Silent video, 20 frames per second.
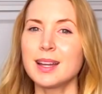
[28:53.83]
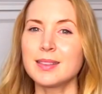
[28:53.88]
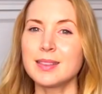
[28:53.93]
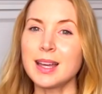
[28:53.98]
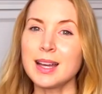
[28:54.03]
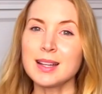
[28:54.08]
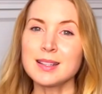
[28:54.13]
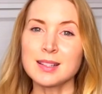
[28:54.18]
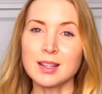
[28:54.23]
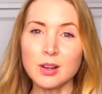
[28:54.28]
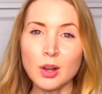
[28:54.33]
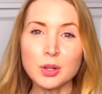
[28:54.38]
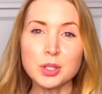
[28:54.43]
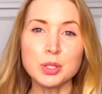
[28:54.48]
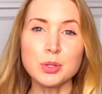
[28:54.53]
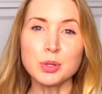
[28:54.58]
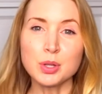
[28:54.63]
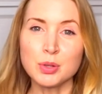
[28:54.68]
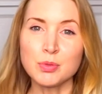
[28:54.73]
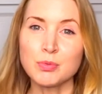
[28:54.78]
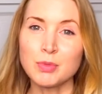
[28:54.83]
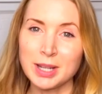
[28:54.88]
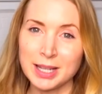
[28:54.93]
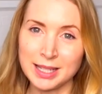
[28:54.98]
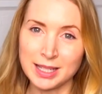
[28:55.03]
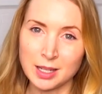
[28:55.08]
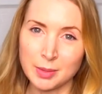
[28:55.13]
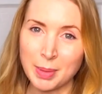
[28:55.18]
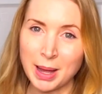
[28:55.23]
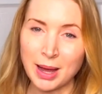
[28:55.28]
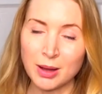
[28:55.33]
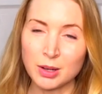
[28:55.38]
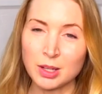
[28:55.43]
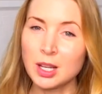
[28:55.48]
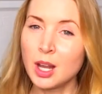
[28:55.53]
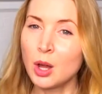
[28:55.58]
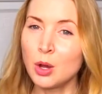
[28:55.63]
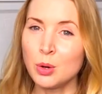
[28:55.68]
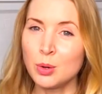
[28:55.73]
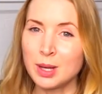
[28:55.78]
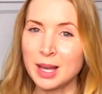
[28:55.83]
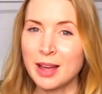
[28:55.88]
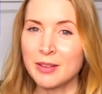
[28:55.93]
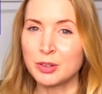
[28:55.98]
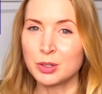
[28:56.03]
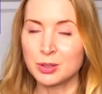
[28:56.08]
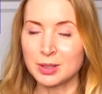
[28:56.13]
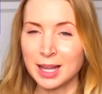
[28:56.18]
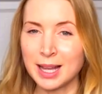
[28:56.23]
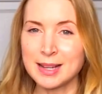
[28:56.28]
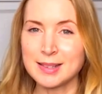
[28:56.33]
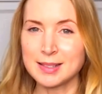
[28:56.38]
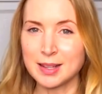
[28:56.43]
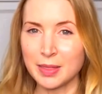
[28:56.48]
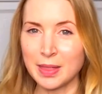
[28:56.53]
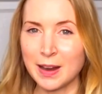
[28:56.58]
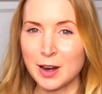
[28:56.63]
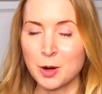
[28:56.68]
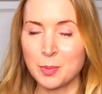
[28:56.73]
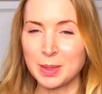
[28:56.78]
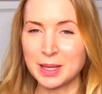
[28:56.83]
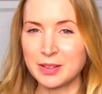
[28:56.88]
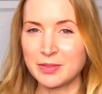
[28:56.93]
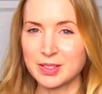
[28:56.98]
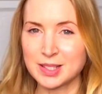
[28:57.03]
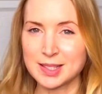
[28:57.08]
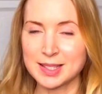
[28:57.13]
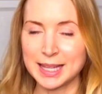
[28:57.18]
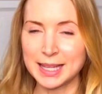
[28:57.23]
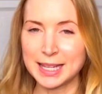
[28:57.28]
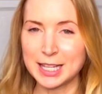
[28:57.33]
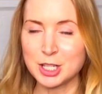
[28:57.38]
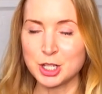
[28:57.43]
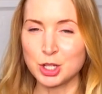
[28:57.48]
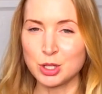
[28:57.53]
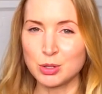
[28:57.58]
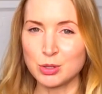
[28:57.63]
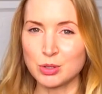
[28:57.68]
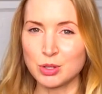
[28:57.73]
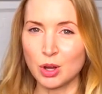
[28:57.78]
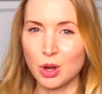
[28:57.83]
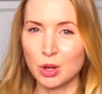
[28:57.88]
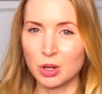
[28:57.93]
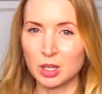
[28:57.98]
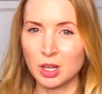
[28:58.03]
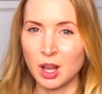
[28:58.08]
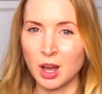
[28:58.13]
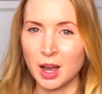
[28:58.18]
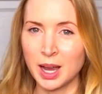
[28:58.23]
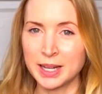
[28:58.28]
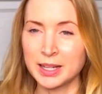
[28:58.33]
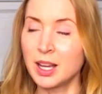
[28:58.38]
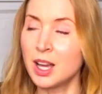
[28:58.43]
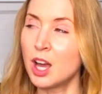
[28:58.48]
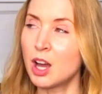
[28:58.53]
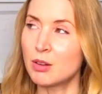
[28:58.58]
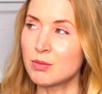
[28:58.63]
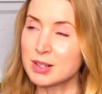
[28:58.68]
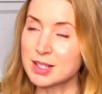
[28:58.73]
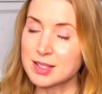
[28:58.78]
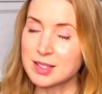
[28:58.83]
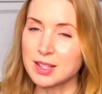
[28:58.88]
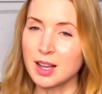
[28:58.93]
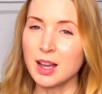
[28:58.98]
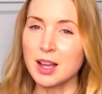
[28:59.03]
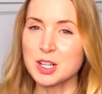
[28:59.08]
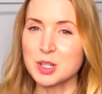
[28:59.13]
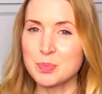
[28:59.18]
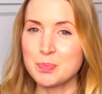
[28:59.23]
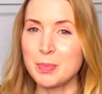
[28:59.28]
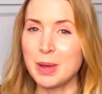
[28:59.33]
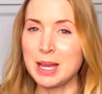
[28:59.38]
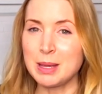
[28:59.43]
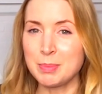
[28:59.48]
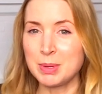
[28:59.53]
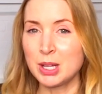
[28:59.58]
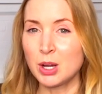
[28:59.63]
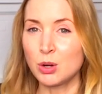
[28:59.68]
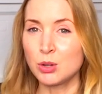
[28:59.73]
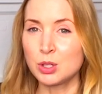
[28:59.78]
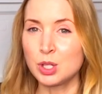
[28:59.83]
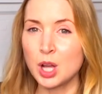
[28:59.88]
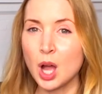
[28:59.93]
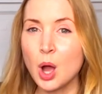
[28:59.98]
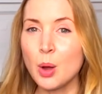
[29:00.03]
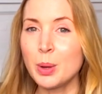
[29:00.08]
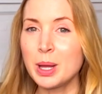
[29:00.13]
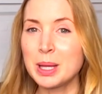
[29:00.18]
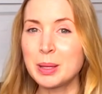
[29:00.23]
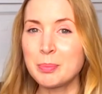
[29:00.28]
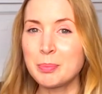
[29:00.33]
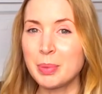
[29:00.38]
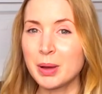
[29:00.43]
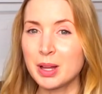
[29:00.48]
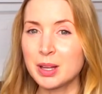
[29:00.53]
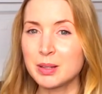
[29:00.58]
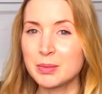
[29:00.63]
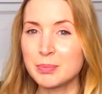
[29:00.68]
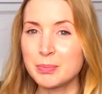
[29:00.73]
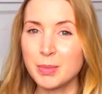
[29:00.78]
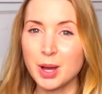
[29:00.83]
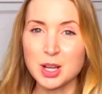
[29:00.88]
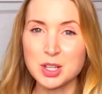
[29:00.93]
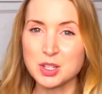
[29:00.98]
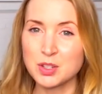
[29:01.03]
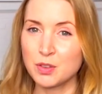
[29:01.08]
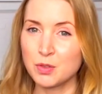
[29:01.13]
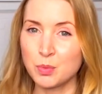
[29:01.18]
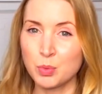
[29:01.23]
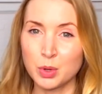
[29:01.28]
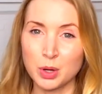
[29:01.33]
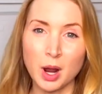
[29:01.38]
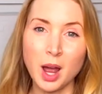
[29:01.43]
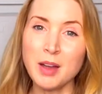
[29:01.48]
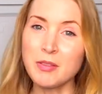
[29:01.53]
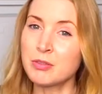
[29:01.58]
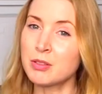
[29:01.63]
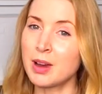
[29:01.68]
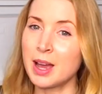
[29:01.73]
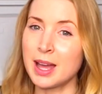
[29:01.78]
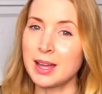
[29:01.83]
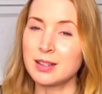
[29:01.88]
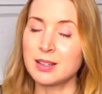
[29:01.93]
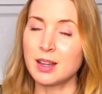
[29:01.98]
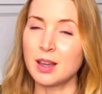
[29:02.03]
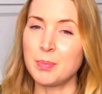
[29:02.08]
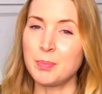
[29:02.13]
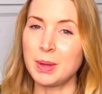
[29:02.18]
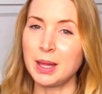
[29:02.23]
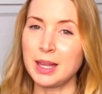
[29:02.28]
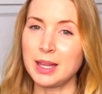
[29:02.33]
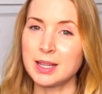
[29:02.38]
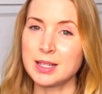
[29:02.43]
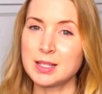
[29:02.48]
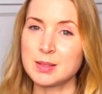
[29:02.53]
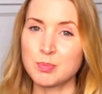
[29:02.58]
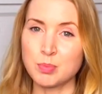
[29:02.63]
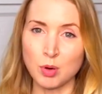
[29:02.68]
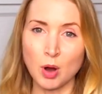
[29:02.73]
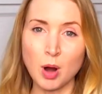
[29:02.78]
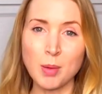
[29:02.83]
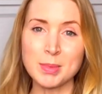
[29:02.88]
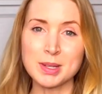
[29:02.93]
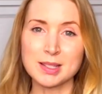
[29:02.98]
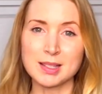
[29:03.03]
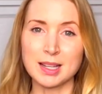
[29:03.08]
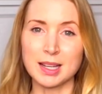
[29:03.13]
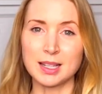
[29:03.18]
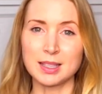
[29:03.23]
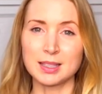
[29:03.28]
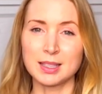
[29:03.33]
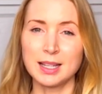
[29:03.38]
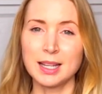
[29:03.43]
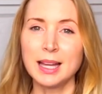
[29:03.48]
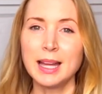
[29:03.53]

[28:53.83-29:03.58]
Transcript: There's a lot you can read about low level laser therapy for skin issues online. Research may be ongoing, but much of what I've read appears promising.